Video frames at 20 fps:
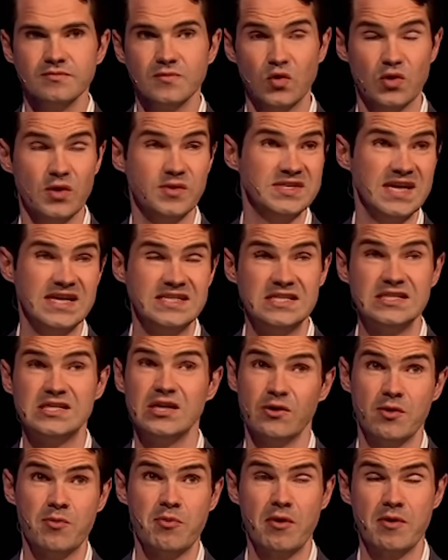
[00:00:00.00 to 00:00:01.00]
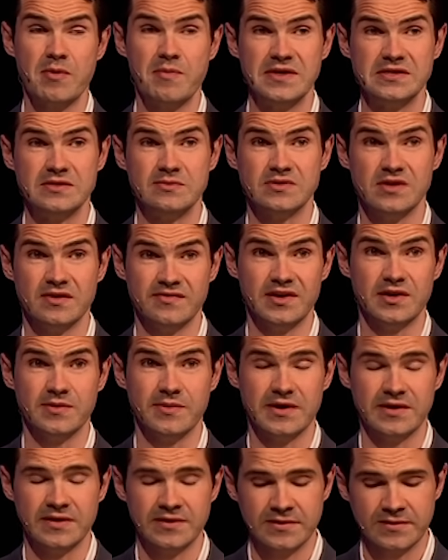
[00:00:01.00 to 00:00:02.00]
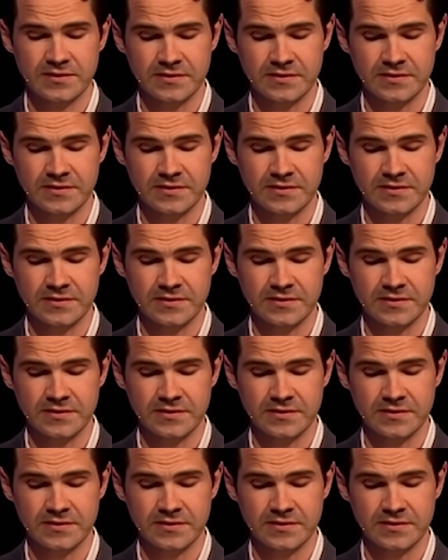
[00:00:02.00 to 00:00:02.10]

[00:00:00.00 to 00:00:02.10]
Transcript: Although he's 82, he'd probably piss himself anyway.